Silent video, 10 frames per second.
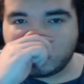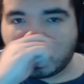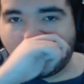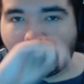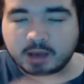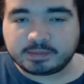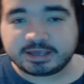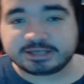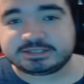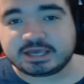
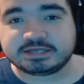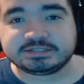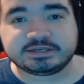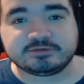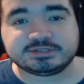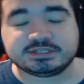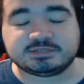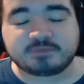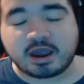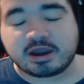It says it was
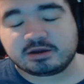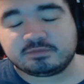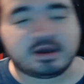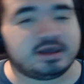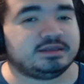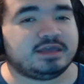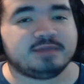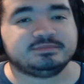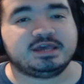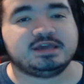inspired by
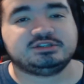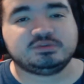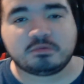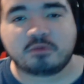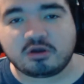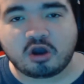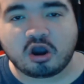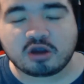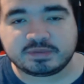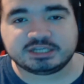games like Super Mario
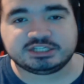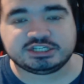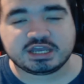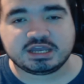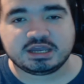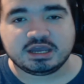RPG,